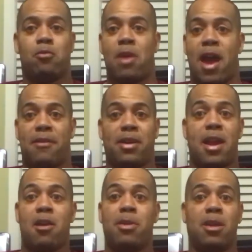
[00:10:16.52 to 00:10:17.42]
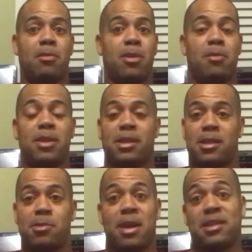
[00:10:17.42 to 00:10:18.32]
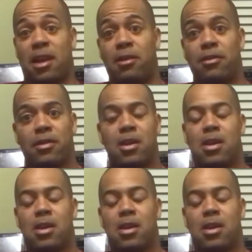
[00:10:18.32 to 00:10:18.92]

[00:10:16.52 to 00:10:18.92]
I have an Airbnb business myself,